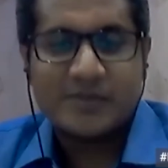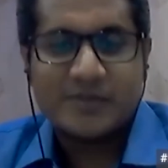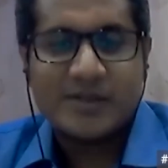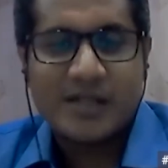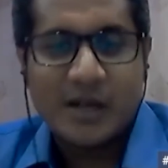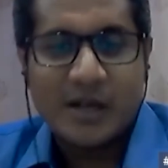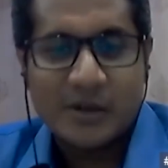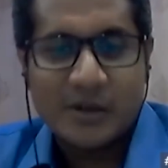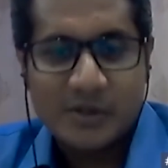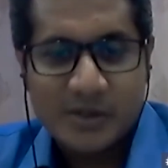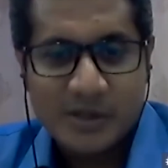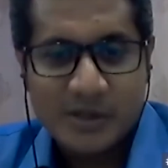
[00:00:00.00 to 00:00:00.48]

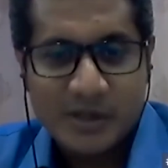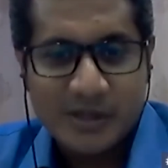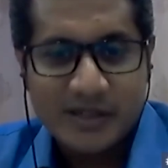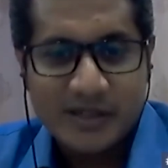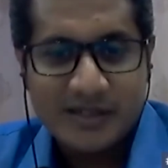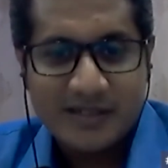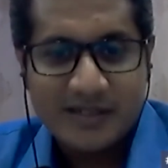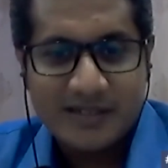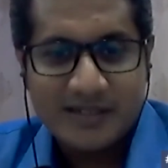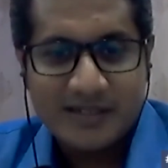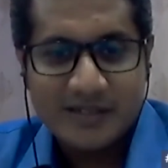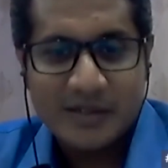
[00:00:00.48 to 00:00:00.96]
Sounds good.
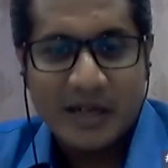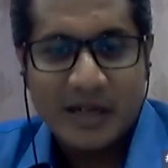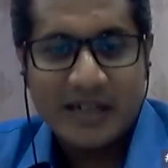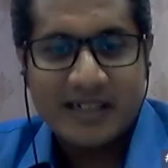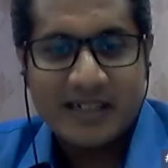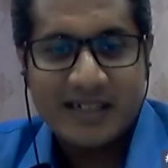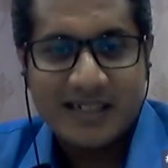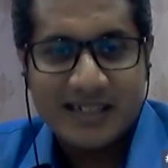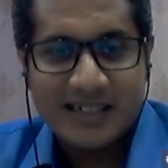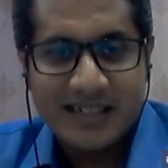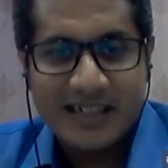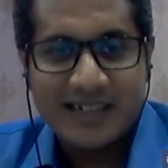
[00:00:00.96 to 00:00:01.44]
So
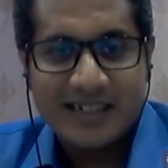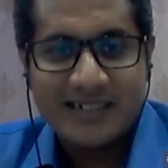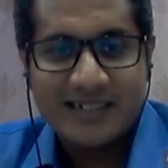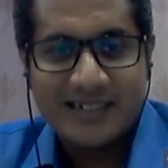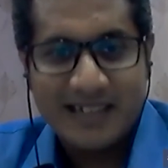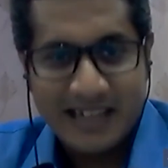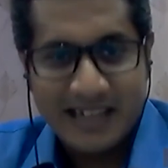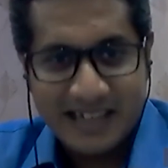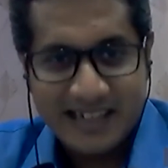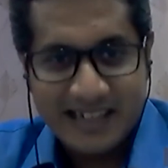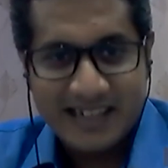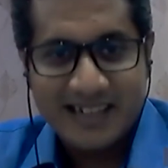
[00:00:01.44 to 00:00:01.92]
until then,
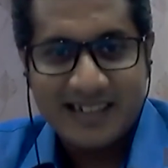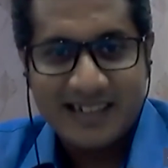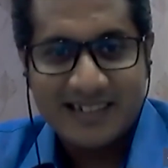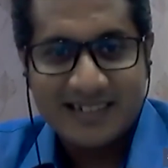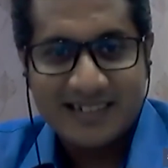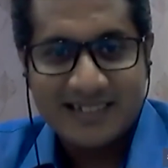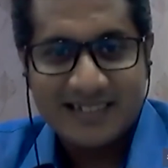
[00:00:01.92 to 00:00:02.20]
take care.